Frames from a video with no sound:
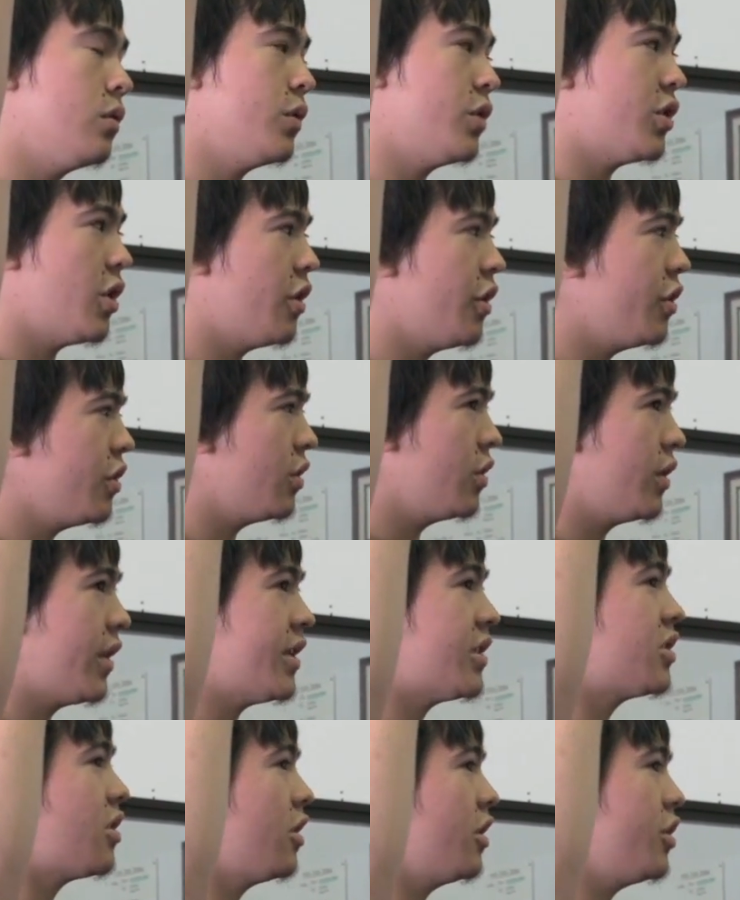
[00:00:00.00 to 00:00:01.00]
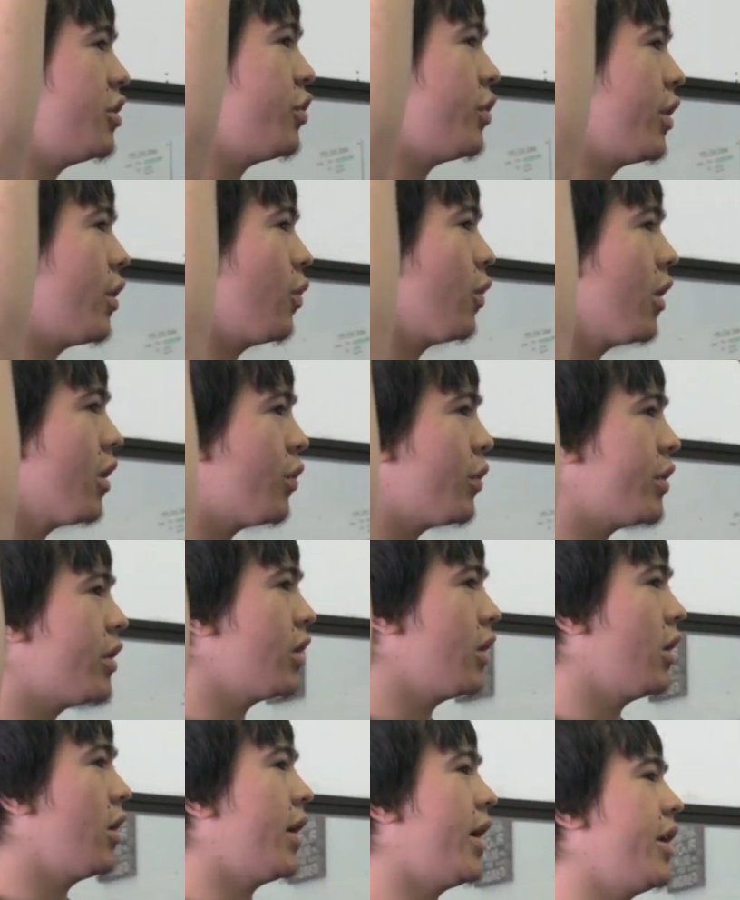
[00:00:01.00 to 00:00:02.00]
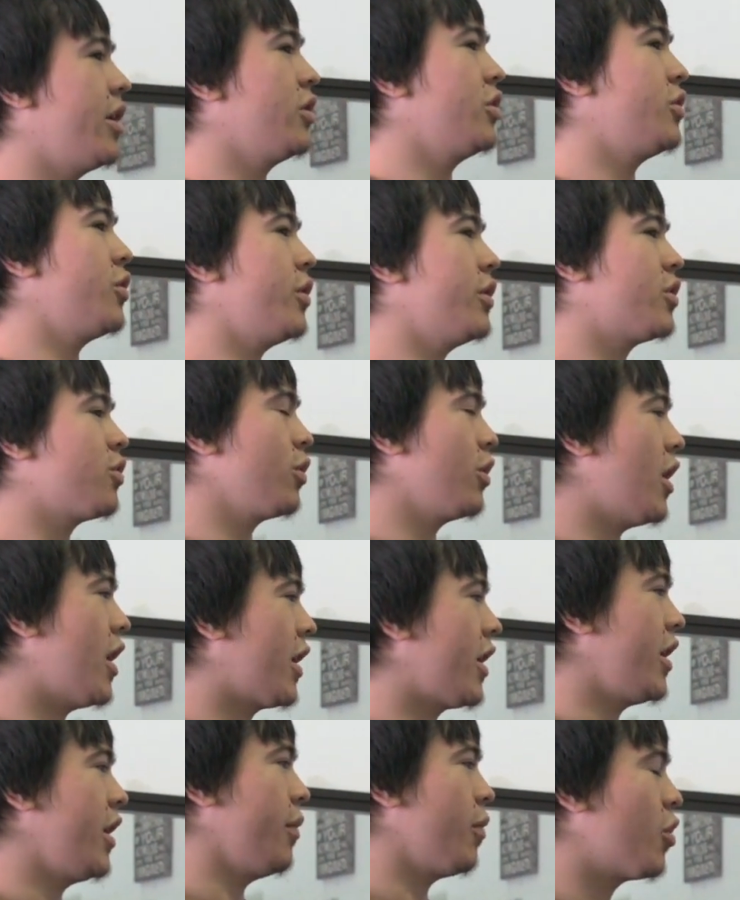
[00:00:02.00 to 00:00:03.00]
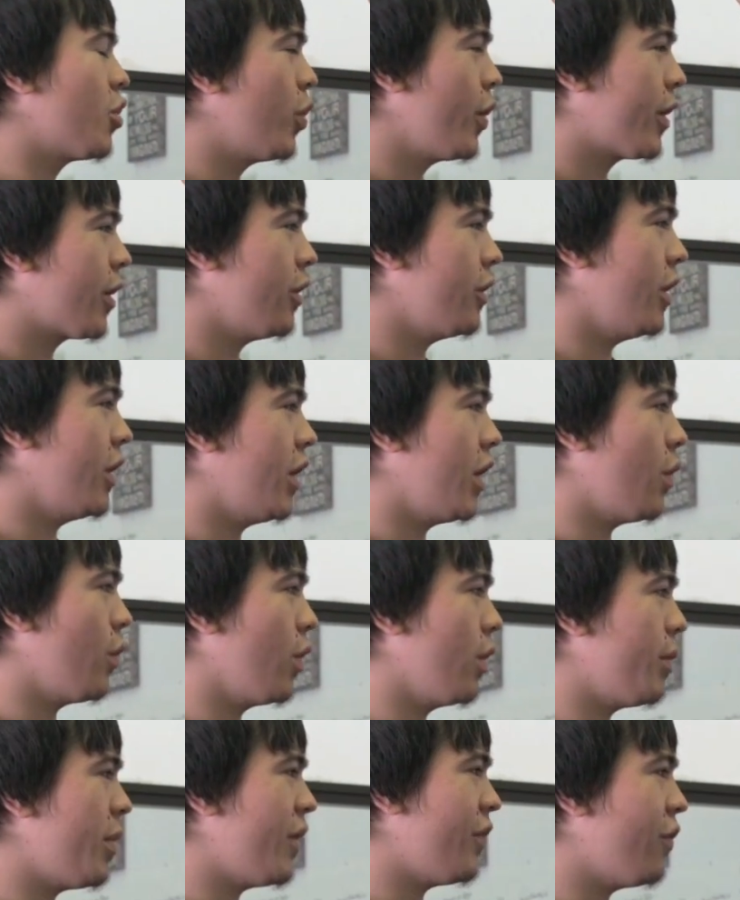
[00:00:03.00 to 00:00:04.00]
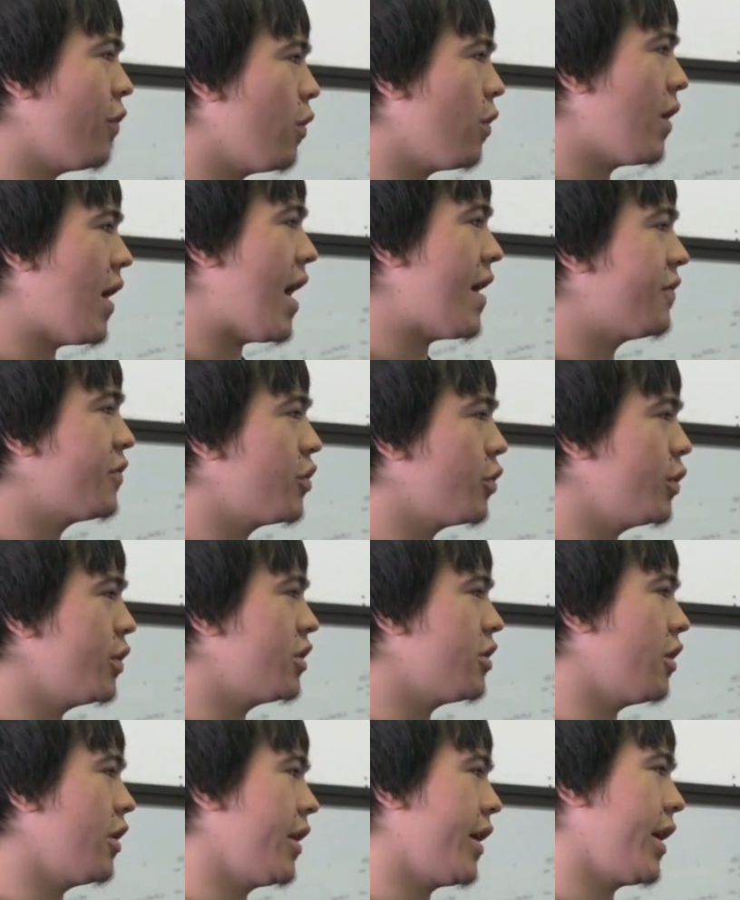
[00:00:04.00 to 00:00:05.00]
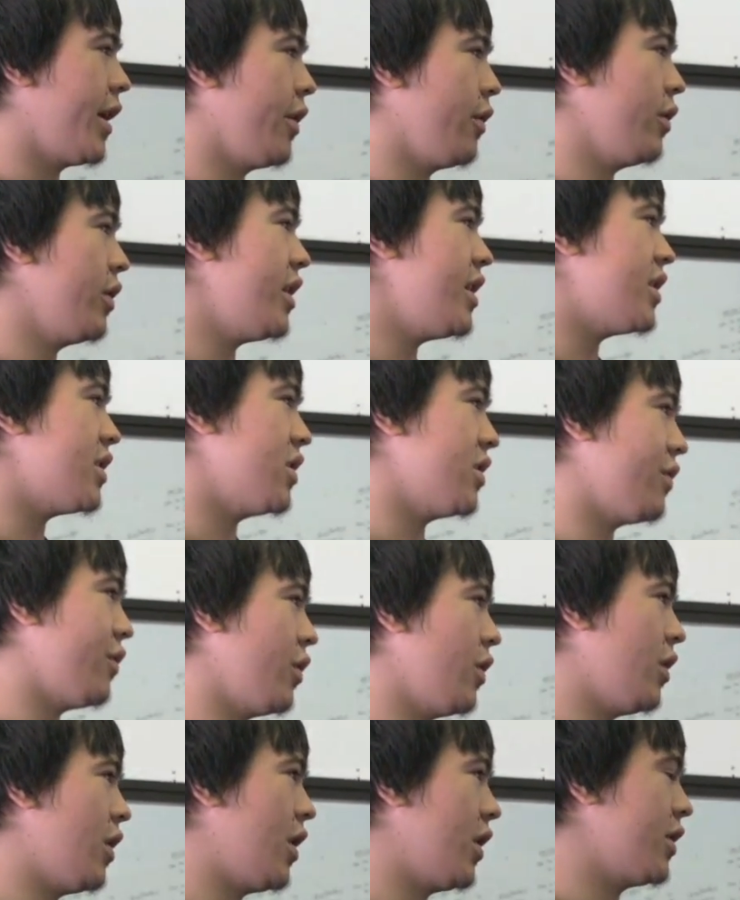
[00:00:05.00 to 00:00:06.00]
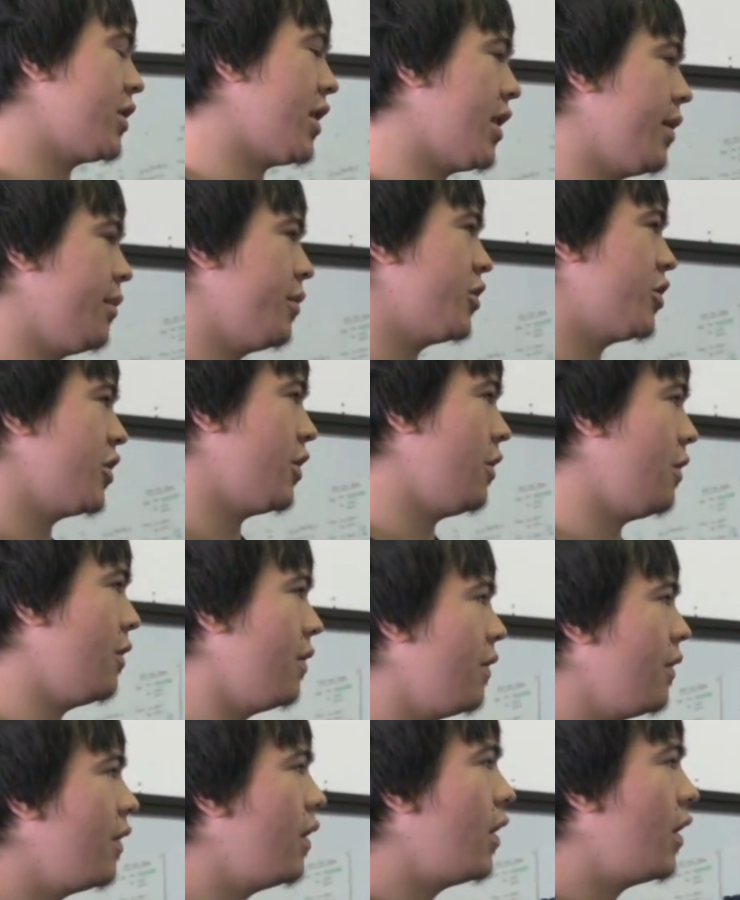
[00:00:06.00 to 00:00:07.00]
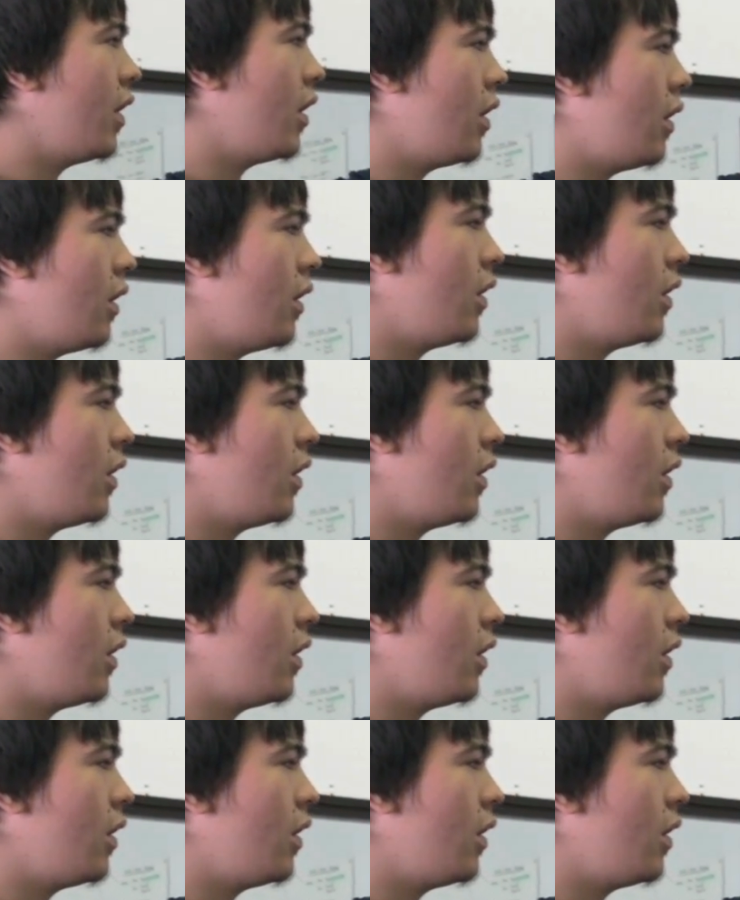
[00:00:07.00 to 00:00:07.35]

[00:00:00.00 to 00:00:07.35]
started they started doing work with her and her joints were locking up quicker than they were before after we started getting releases for a long time. So you got no so, one to say,